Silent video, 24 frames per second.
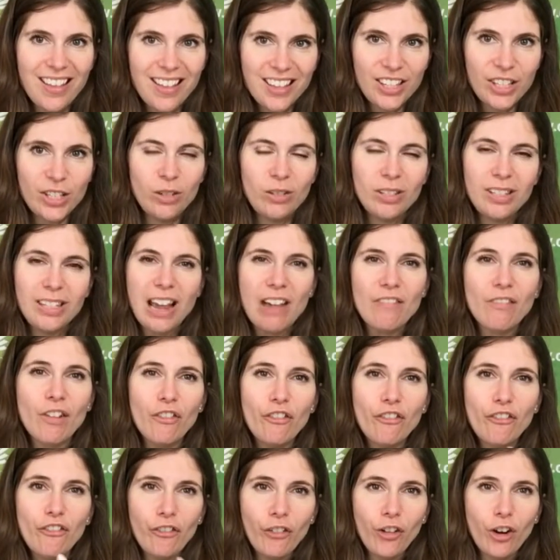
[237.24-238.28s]
So you see I have a
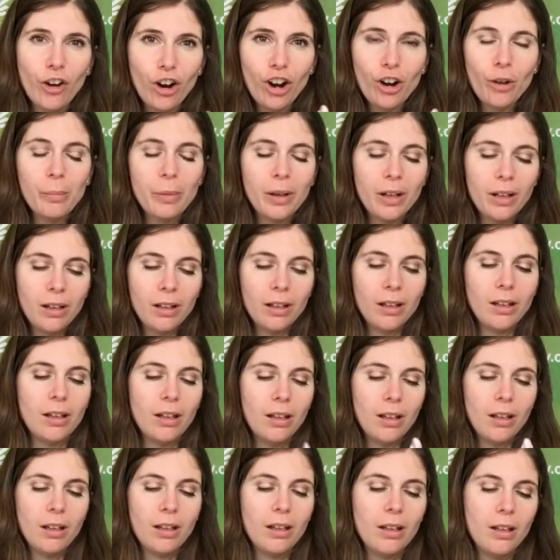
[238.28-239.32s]
firm,
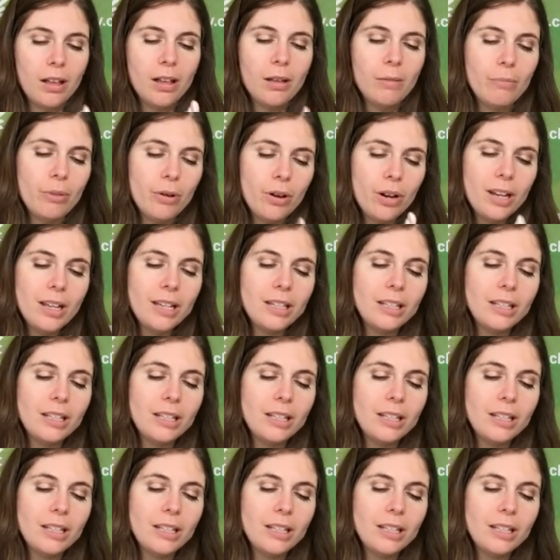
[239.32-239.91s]
pretty